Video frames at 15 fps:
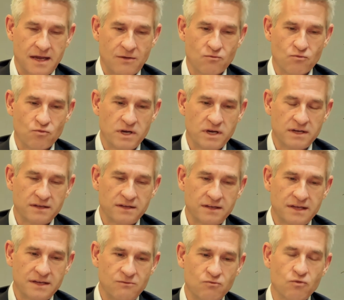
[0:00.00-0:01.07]
it
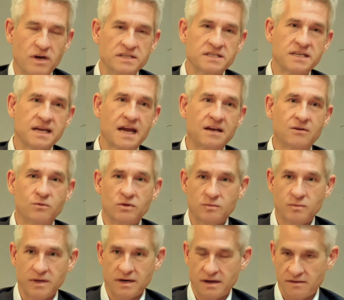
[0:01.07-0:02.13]
really resonated with me.